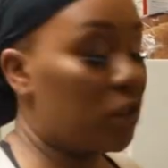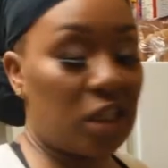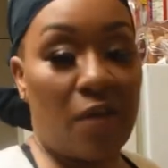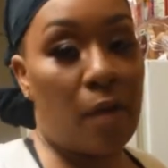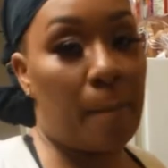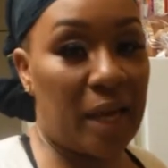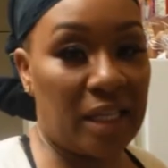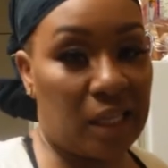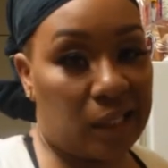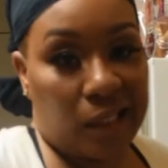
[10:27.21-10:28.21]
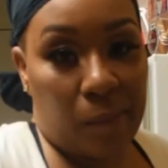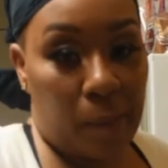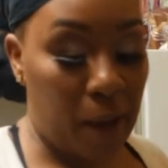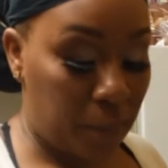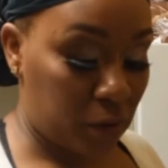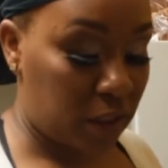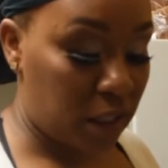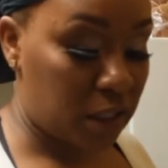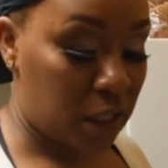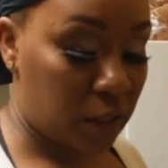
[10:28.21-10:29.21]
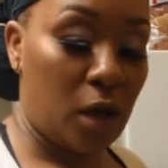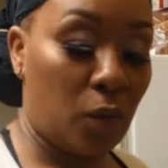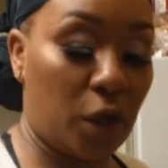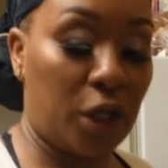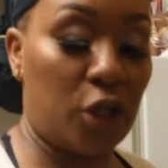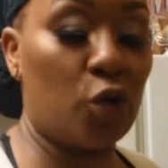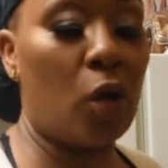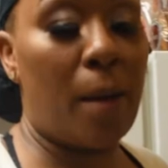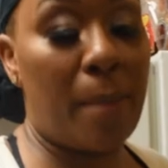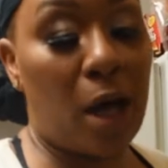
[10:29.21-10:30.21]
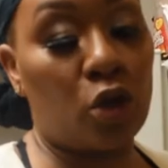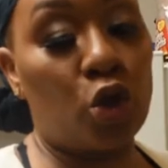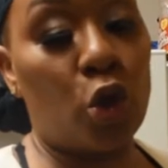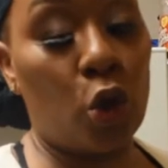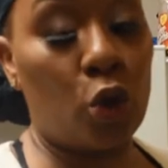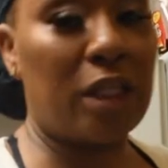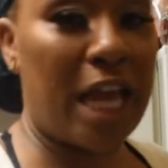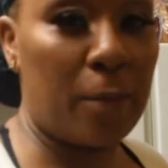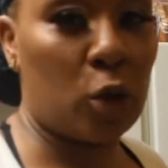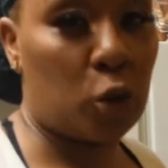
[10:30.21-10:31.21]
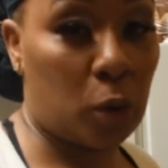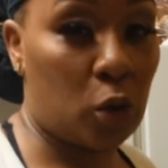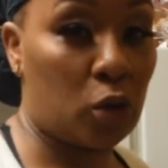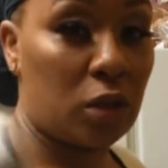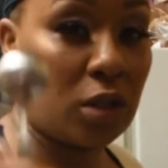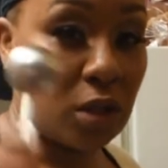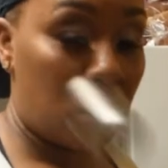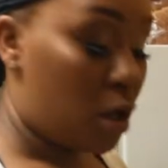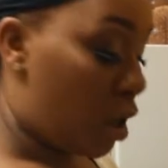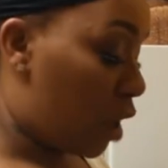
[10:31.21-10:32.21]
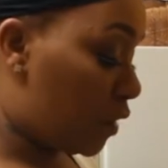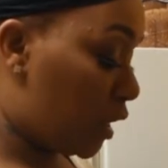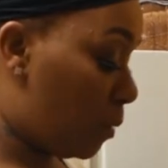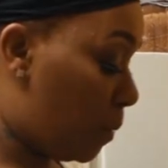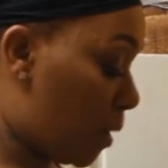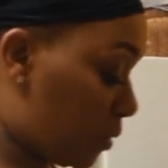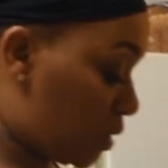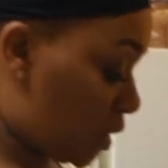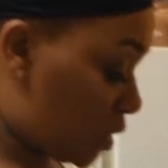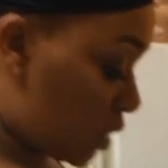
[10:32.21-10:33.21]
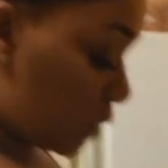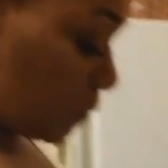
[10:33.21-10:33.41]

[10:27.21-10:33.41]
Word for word: We just have a basic lemon pepper seasoning. We're gonna do about two tablespoons of the lemon pepper seasoning.